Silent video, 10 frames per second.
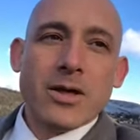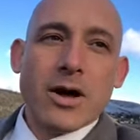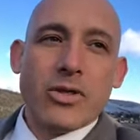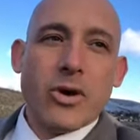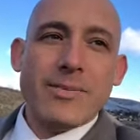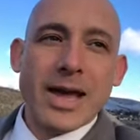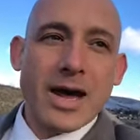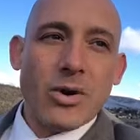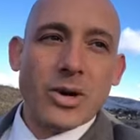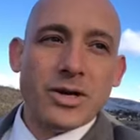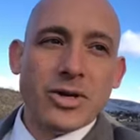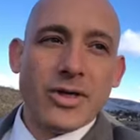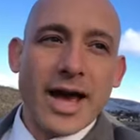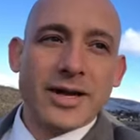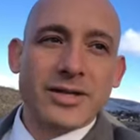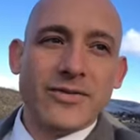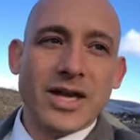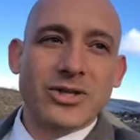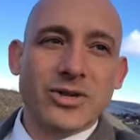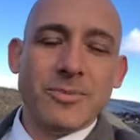Although I may not want to do that because if he
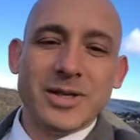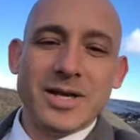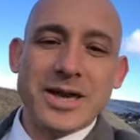gets too busy,